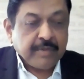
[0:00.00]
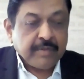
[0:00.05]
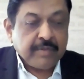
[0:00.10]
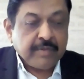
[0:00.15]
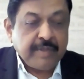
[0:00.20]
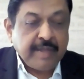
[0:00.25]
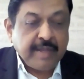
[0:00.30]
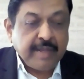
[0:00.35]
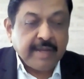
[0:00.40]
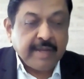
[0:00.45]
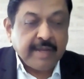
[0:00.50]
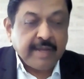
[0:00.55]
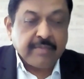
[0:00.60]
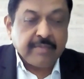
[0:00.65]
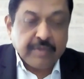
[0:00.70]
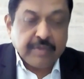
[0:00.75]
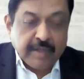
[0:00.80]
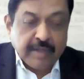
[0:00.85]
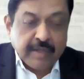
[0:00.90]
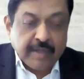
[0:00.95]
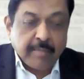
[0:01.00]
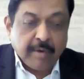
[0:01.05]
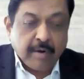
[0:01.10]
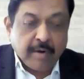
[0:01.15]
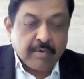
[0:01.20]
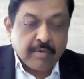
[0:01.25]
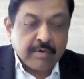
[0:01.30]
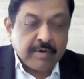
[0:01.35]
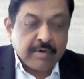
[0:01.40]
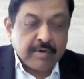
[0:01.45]
they can think
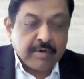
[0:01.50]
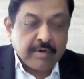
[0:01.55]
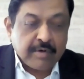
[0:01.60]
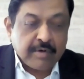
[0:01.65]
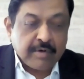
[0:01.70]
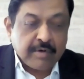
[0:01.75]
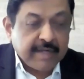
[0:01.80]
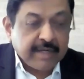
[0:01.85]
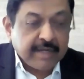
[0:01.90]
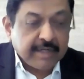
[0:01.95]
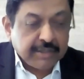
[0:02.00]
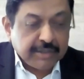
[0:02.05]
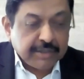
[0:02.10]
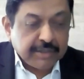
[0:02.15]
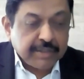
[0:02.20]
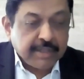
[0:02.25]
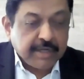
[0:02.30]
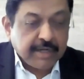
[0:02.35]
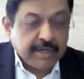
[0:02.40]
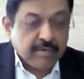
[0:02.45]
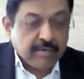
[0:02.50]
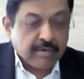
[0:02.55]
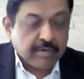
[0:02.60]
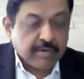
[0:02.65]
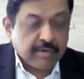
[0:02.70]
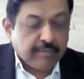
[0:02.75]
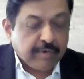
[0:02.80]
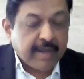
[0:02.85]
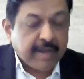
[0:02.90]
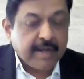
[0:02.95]
about the fire engineering or
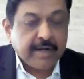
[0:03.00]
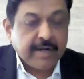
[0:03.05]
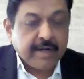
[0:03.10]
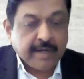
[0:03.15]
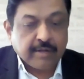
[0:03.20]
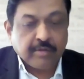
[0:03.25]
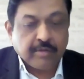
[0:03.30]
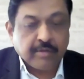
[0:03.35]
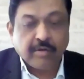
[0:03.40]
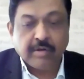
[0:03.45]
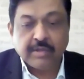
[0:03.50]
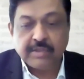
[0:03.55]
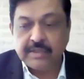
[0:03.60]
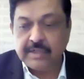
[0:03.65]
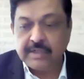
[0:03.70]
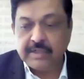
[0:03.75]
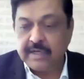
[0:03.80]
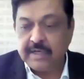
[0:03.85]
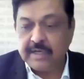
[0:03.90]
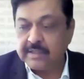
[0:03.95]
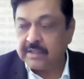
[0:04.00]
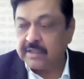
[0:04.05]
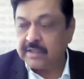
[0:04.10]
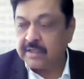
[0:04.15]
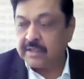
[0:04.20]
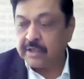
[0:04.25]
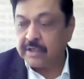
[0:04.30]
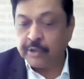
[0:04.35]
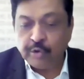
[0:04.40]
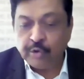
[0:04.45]
the fire technology as
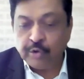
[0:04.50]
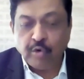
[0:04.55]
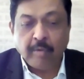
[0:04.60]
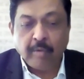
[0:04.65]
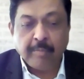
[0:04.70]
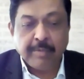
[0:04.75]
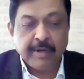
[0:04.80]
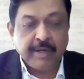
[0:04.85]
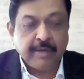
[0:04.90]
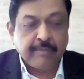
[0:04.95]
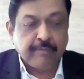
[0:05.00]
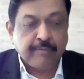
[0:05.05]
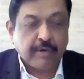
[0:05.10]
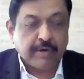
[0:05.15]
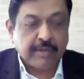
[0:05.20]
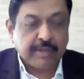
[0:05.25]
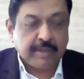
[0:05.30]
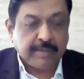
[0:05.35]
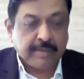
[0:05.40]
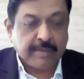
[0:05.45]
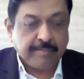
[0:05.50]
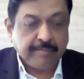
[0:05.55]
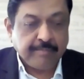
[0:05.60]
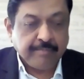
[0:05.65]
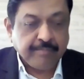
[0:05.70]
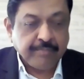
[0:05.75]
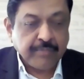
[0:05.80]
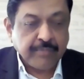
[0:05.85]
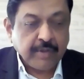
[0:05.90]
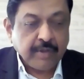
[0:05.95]
a new opening for them.
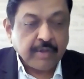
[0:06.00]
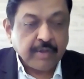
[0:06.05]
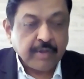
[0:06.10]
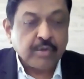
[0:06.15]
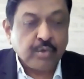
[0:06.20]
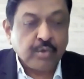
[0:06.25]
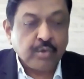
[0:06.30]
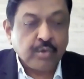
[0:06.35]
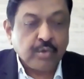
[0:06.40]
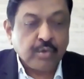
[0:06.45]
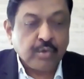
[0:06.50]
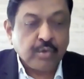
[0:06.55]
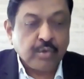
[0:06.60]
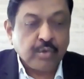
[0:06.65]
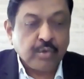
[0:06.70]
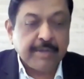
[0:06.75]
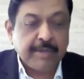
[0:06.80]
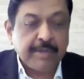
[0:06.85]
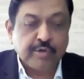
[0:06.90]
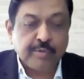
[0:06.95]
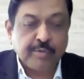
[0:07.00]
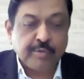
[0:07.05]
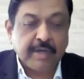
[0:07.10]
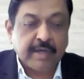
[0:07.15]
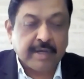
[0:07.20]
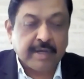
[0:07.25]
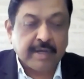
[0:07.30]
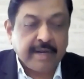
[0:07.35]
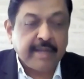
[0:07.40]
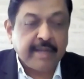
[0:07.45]
Though appears to be
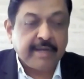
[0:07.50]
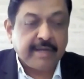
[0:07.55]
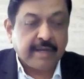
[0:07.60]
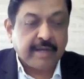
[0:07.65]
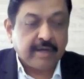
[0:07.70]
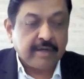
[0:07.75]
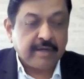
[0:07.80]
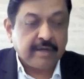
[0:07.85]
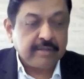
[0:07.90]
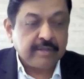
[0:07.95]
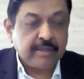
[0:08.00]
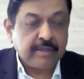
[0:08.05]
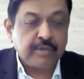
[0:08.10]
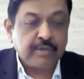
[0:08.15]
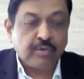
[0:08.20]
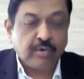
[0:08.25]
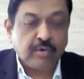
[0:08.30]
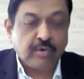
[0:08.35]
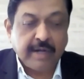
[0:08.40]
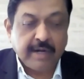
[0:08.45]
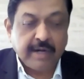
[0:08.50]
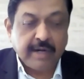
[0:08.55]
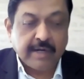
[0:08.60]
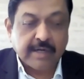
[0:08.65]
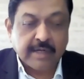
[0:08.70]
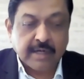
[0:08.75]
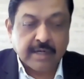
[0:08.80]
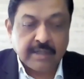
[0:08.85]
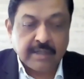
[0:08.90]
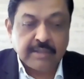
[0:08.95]
a gray area, there is no great
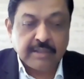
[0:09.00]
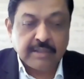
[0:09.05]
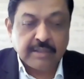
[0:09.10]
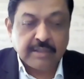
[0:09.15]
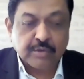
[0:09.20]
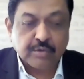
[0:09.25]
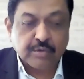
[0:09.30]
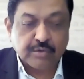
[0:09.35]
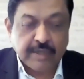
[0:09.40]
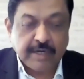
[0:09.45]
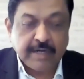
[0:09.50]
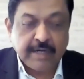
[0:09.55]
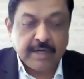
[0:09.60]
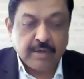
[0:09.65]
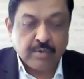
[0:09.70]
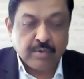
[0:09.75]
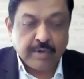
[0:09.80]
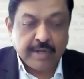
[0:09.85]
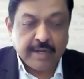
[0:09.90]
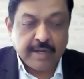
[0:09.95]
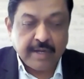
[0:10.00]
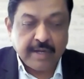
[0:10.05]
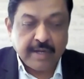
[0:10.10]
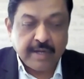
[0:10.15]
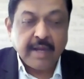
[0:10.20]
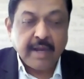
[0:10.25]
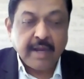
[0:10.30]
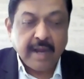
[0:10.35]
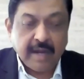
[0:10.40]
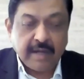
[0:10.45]
recognition in the society today,
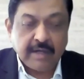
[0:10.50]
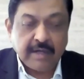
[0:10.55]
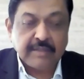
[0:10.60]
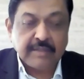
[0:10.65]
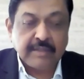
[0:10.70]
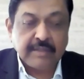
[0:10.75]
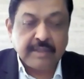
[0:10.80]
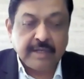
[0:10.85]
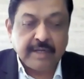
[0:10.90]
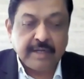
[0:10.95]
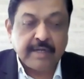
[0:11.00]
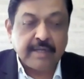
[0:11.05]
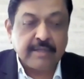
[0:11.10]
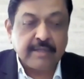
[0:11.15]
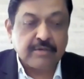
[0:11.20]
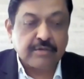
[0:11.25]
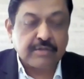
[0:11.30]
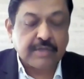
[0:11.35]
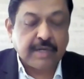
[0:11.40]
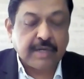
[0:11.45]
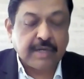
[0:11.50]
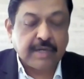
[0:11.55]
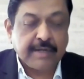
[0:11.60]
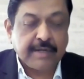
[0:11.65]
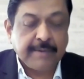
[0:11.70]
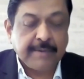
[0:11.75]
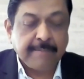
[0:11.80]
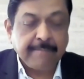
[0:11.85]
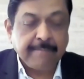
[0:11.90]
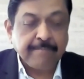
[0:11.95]
at least in the Indian
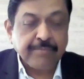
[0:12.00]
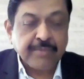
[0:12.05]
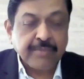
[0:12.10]
society.